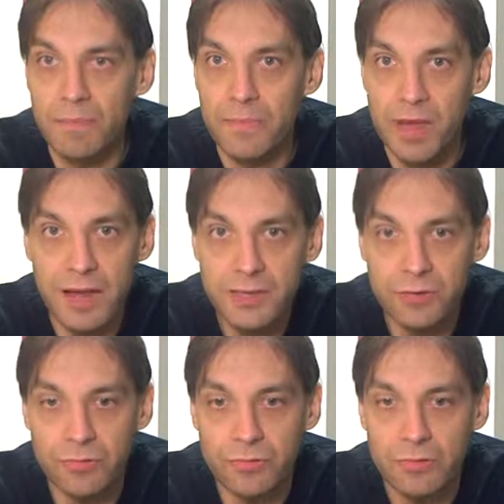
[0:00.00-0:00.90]
I
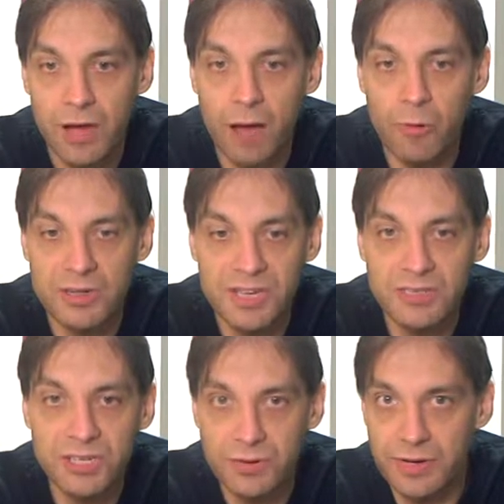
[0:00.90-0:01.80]
do. We I wear
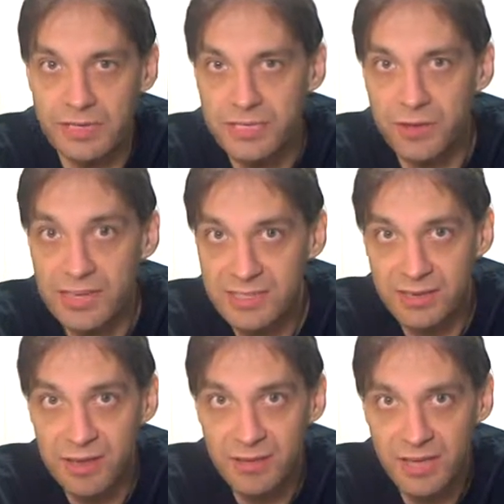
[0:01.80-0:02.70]
sunscreen, so that's
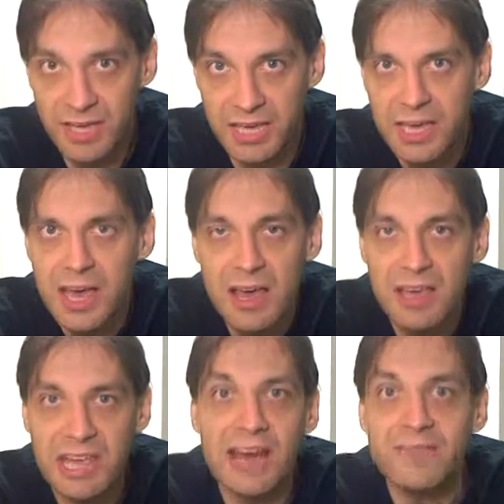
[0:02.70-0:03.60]
another key.
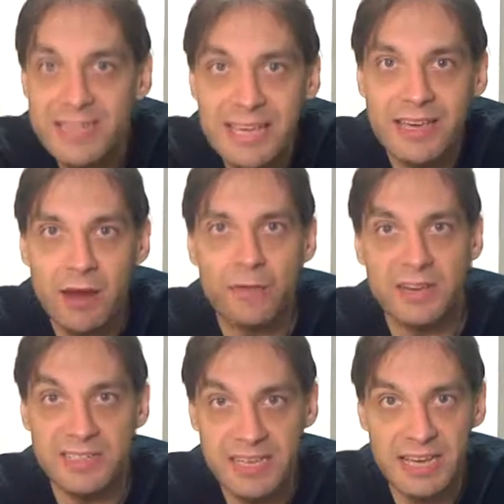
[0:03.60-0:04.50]
You have to take care of
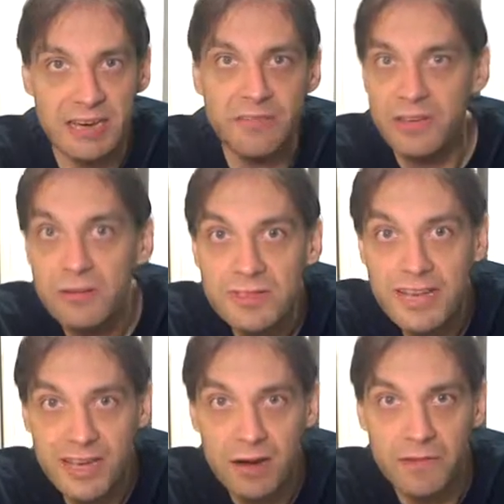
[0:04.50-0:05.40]
your skin. If you don't
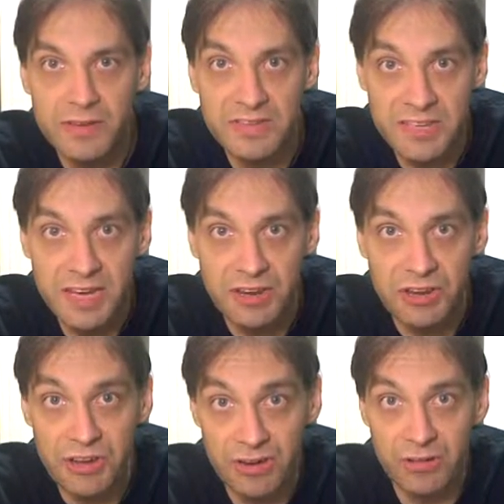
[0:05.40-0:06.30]
take care of your
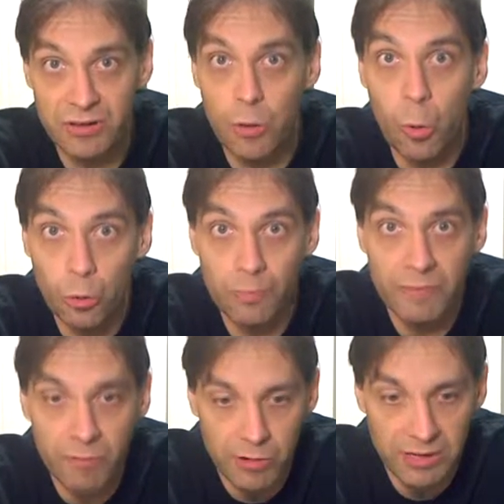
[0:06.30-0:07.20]
skin, you're going to look old
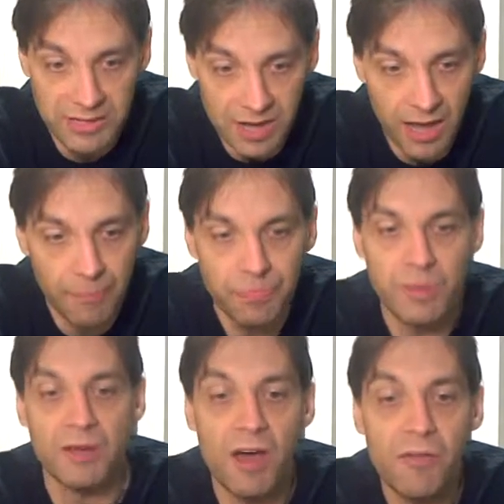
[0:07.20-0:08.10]
before your time.
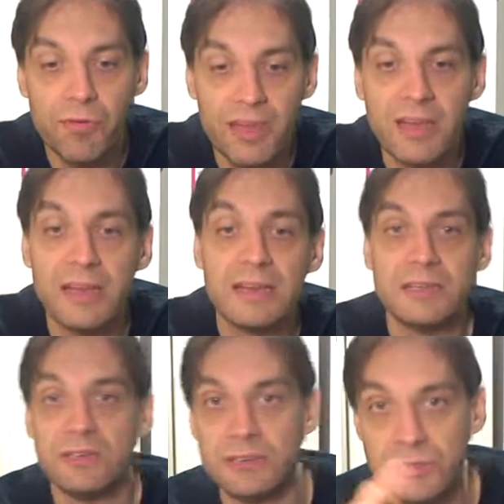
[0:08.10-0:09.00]
Another thing
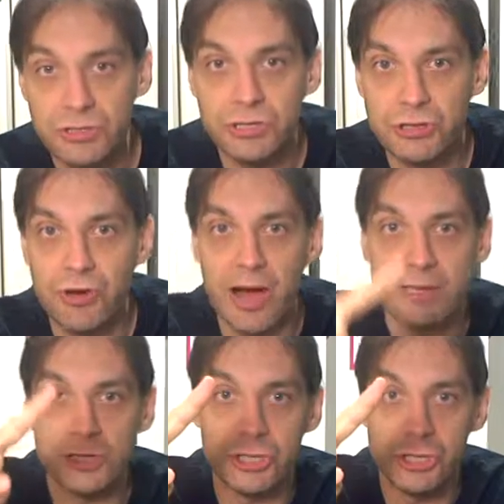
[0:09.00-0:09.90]
is do
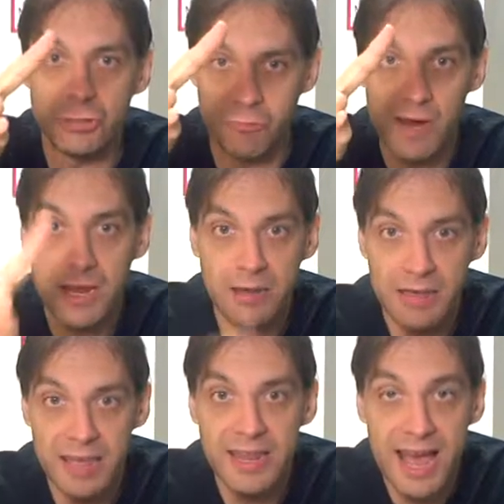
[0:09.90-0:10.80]
not drink
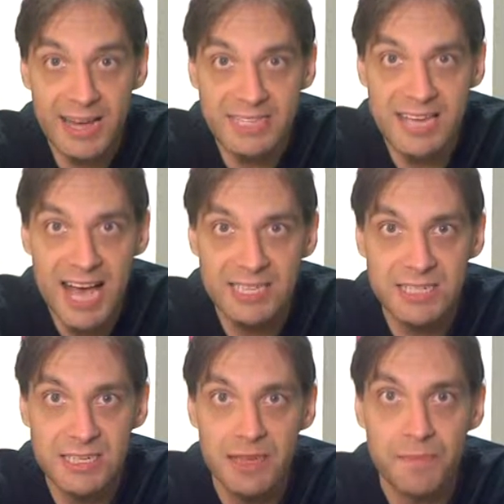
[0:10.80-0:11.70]
to in excess.
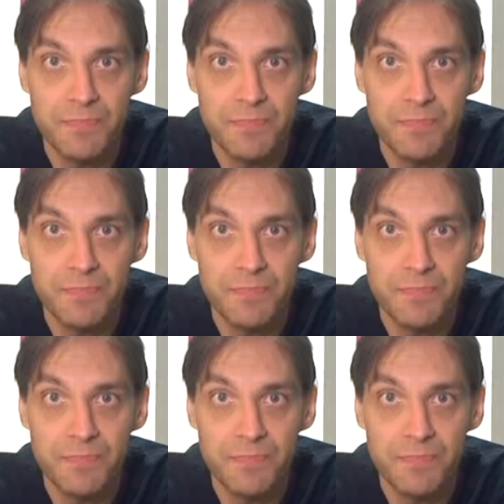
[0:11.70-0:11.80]
excess.